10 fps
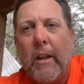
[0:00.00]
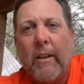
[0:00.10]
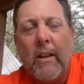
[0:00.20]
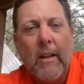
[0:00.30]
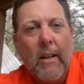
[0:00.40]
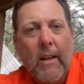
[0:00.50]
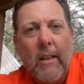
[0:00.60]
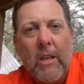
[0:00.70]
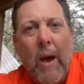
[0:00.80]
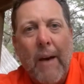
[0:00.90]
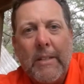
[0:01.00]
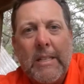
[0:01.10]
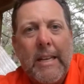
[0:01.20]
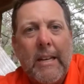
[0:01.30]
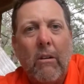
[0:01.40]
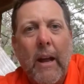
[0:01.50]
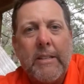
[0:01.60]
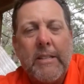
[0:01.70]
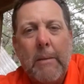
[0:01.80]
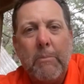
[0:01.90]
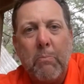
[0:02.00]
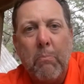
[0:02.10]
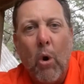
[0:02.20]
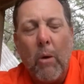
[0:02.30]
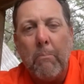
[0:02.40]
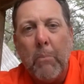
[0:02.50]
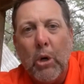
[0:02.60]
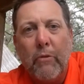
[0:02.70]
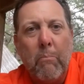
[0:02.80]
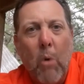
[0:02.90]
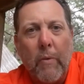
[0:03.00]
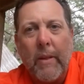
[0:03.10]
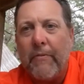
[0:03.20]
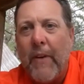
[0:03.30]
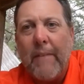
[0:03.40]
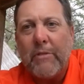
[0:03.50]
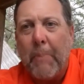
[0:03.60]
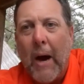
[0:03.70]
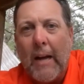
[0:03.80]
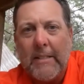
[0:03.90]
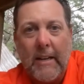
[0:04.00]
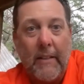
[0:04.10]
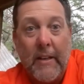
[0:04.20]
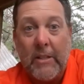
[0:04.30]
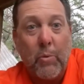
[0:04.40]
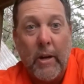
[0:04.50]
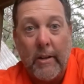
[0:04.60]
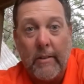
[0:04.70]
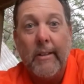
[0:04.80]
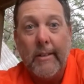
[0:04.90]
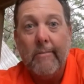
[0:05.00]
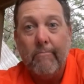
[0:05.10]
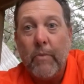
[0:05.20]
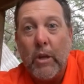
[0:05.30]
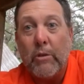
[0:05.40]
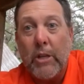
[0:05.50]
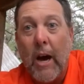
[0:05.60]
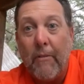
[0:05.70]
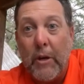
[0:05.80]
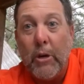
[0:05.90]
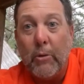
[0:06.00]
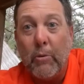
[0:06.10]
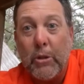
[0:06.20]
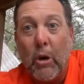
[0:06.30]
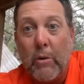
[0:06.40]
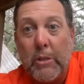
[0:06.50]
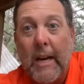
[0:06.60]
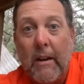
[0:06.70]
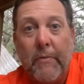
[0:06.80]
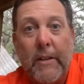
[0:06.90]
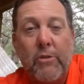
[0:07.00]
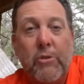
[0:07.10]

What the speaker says: And you haven't seen a lot of teams move more than 5 spots. And in this one, you saw a few. So it was kind of